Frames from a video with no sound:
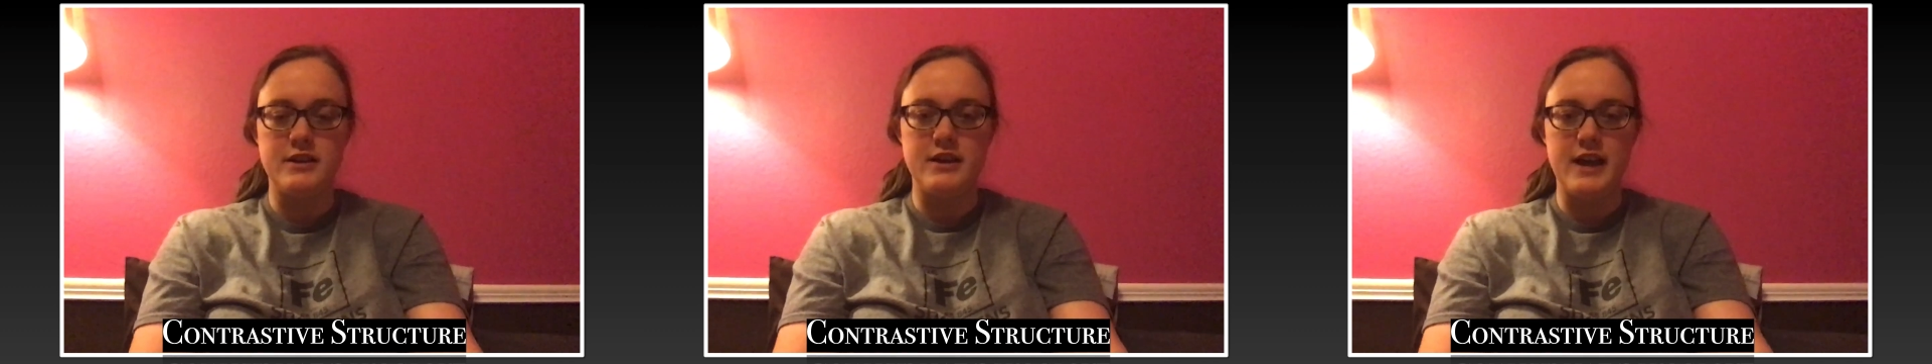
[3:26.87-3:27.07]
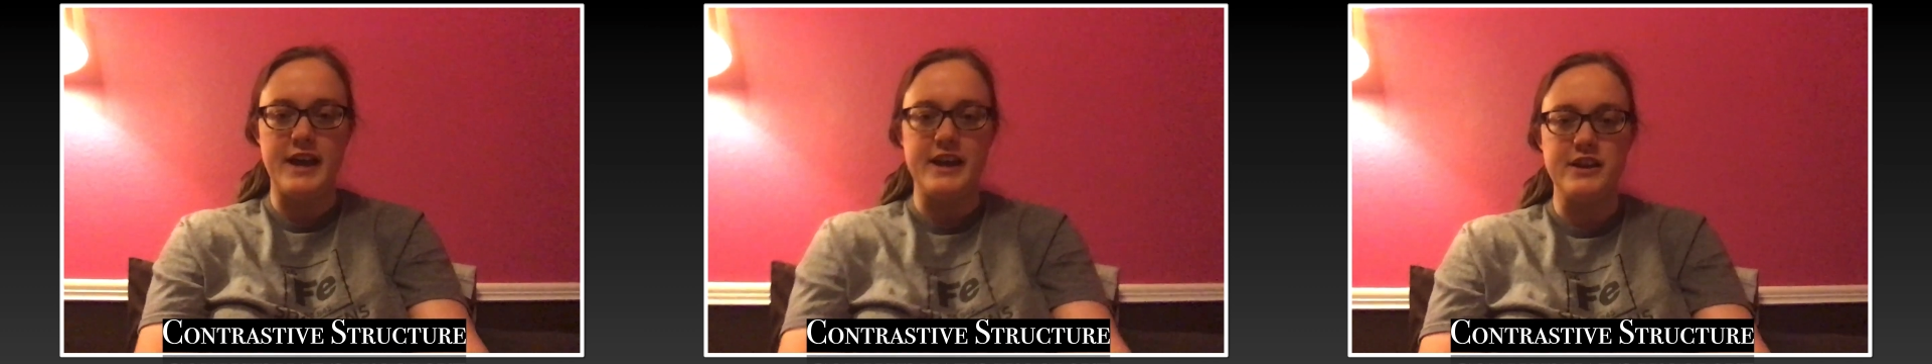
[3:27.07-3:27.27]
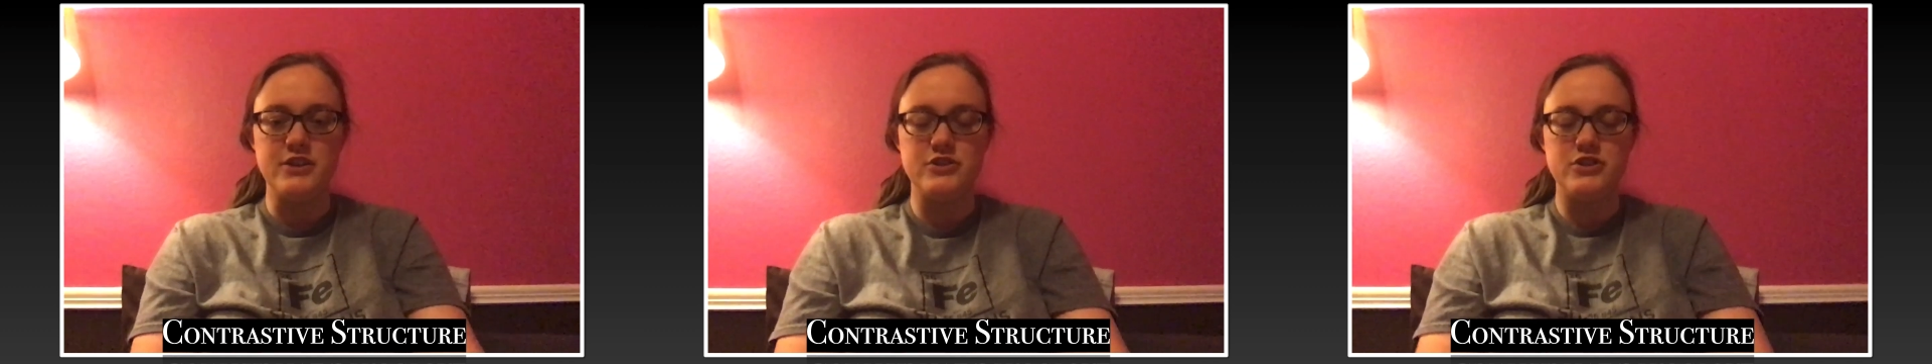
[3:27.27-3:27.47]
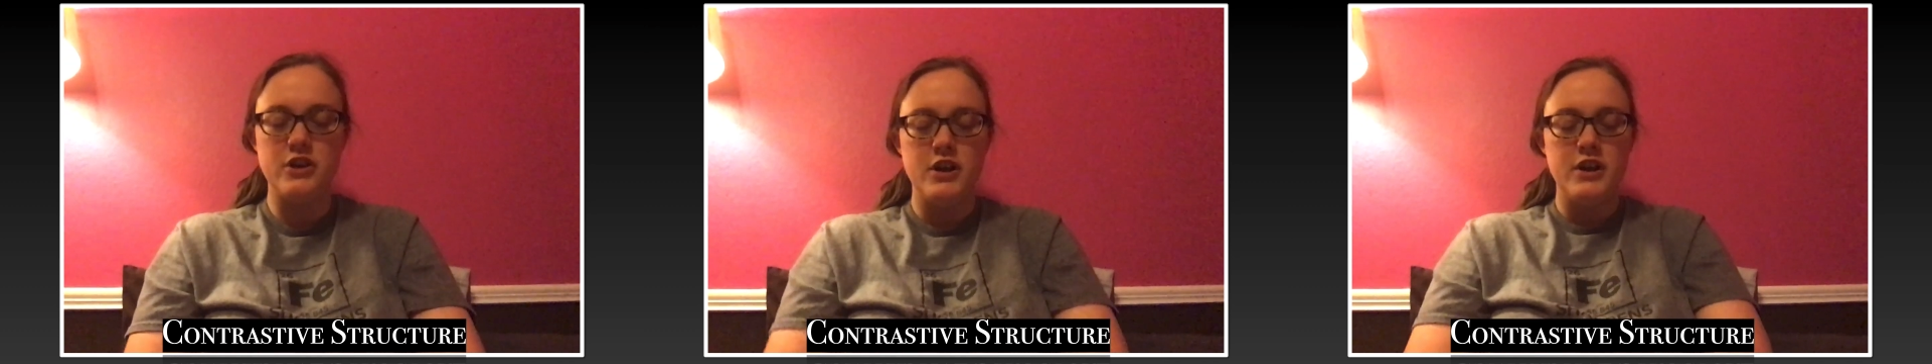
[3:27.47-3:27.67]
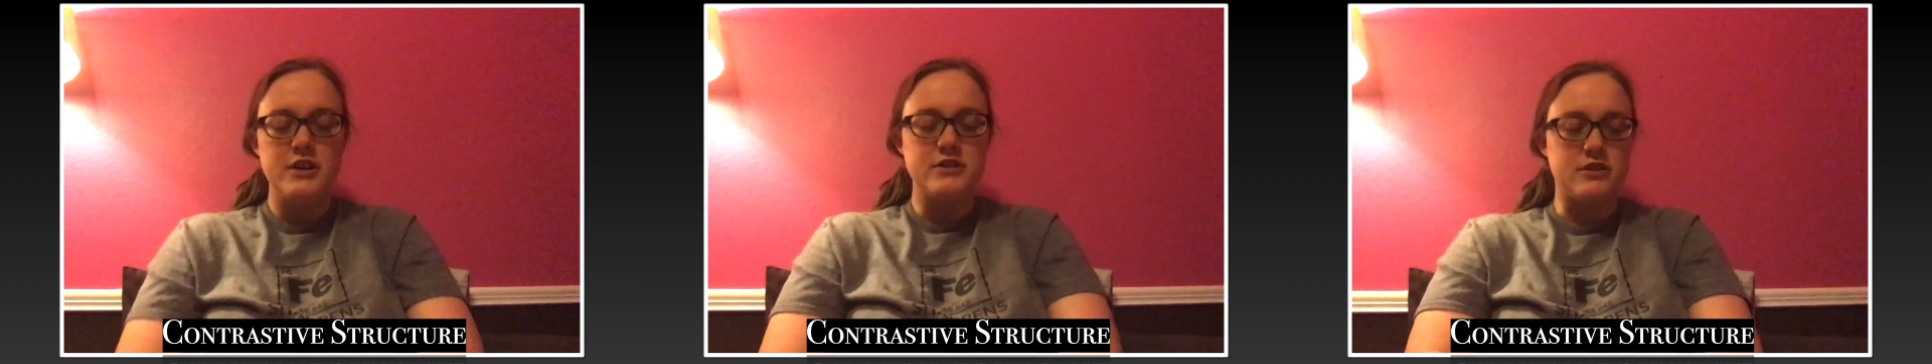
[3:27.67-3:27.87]
age.
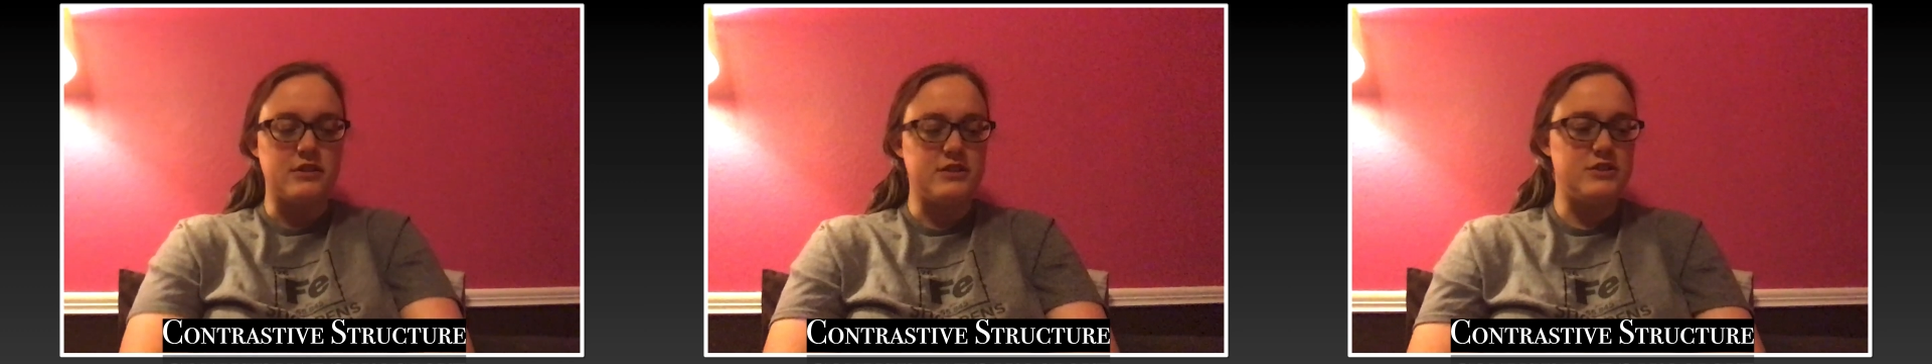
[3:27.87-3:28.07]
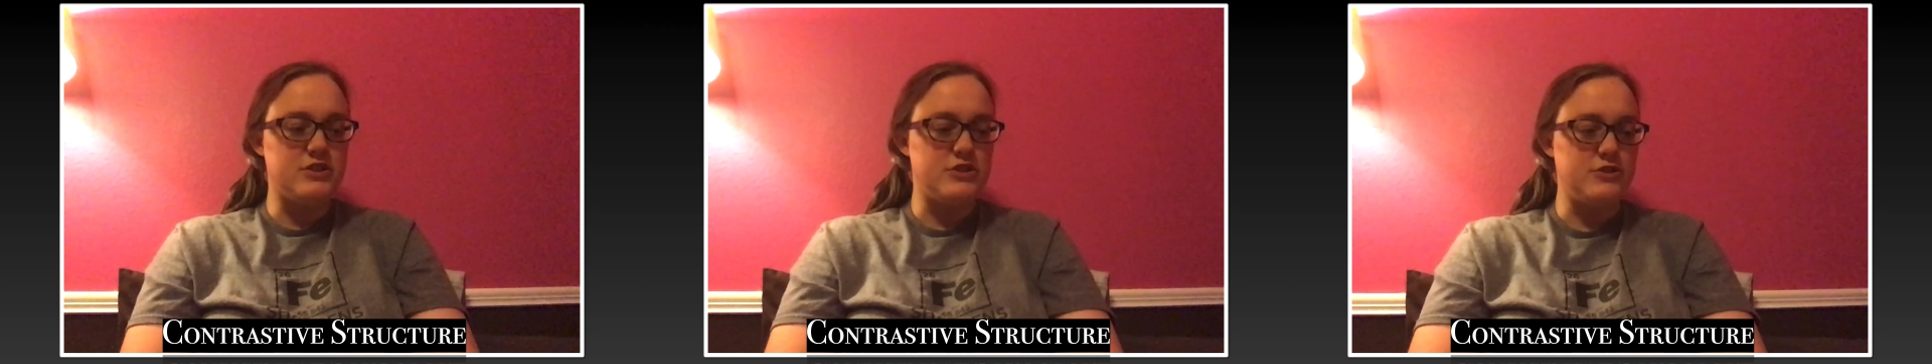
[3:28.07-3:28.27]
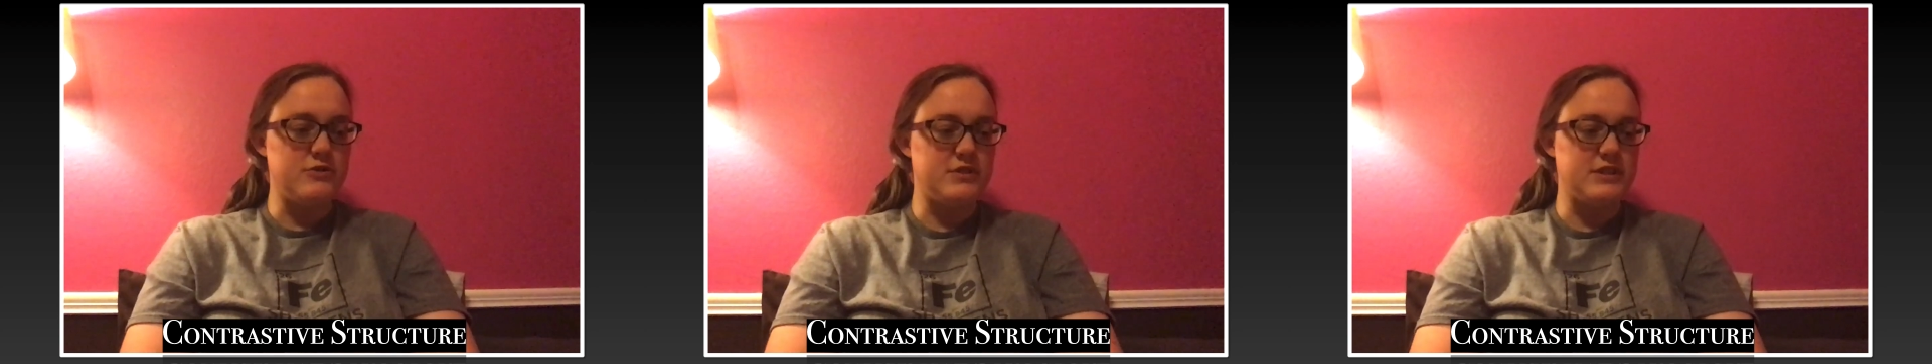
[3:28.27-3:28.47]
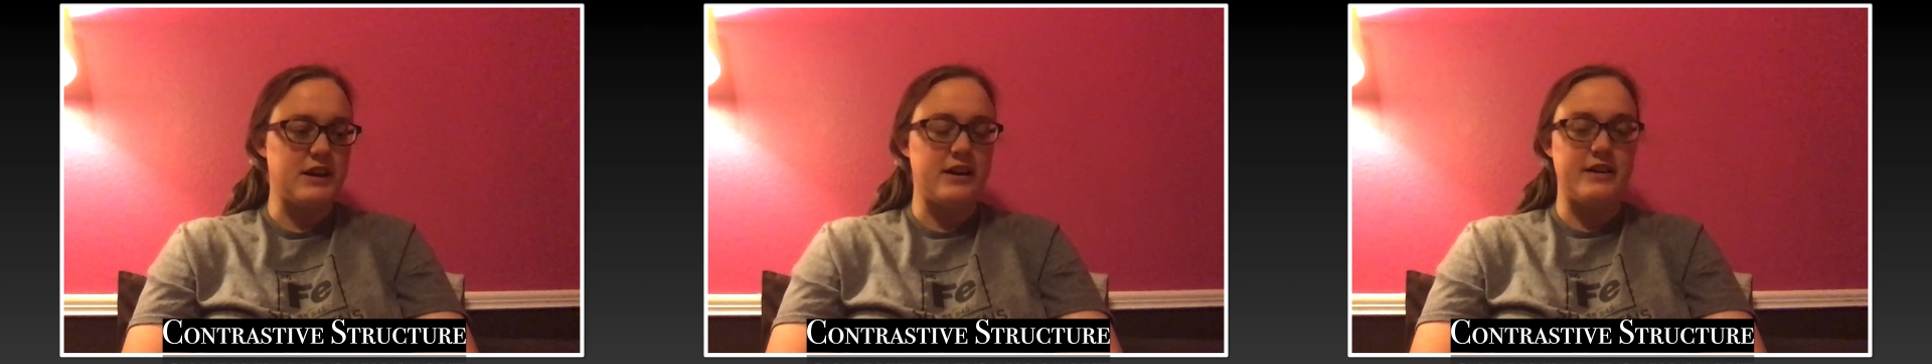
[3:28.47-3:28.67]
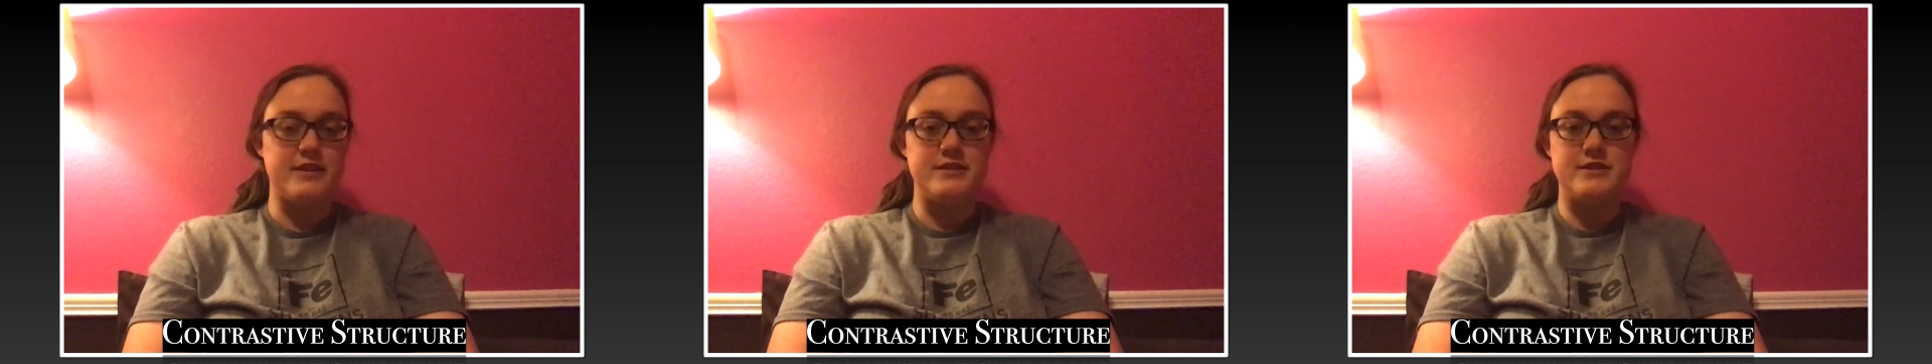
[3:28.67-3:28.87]
So let's do
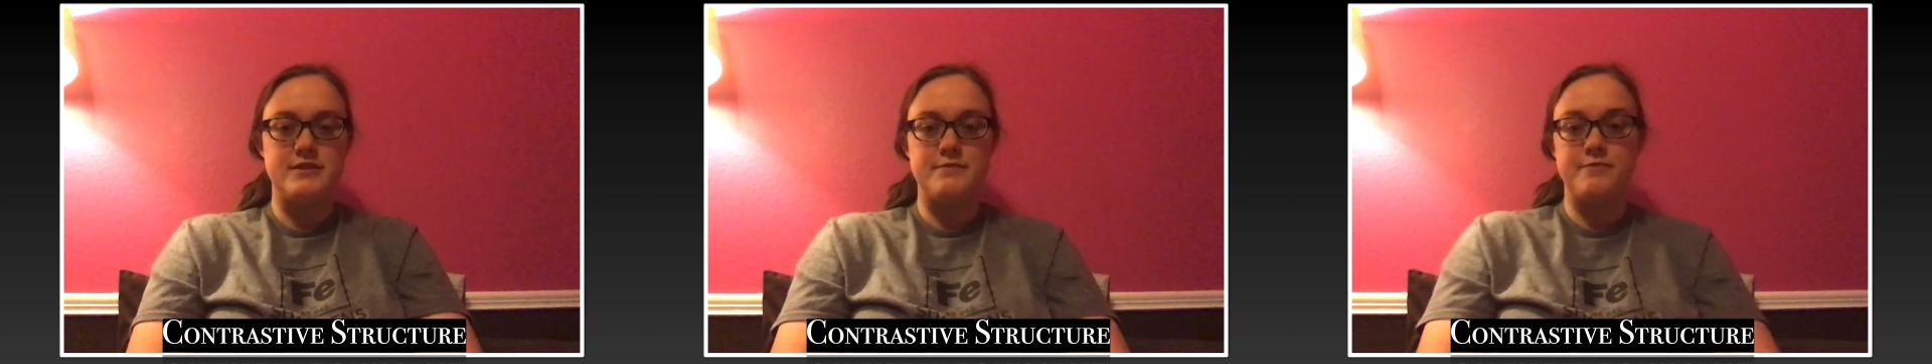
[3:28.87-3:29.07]
size.